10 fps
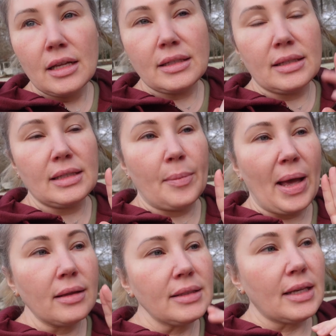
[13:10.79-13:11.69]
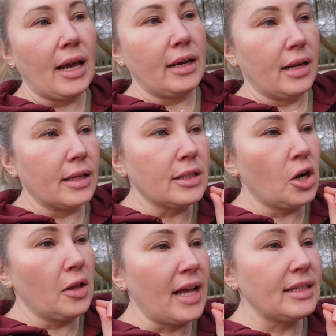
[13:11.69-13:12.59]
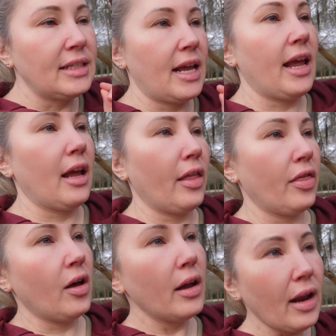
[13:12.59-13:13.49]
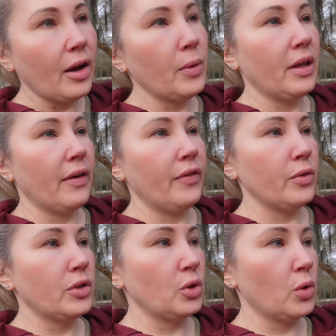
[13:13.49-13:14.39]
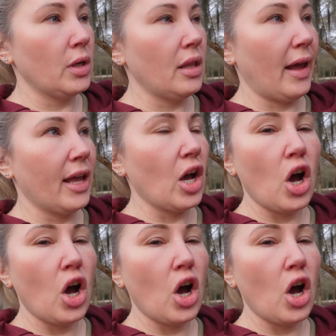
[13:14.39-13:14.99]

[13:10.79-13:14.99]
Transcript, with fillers: since I'm outside and it's our last day, I thought I would give you sort of like